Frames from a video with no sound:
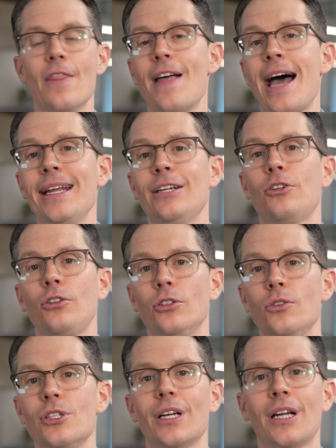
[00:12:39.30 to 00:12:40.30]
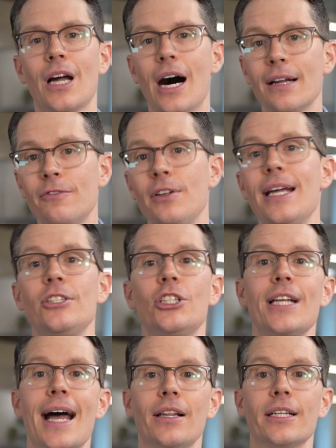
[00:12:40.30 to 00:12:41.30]
That includes
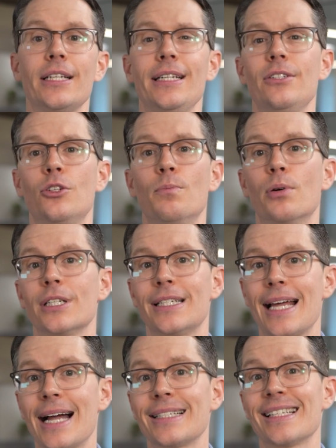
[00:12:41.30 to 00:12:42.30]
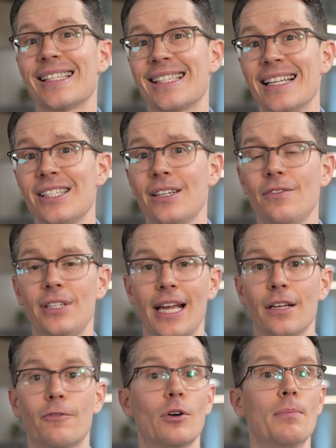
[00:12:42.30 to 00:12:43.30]
confidentiality to protect sensitive
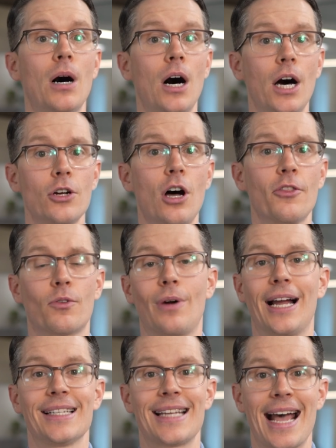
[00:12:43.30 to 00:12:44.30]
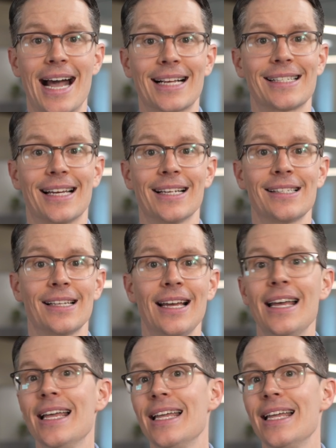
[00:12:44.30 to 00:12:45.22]
data from unauthorized access,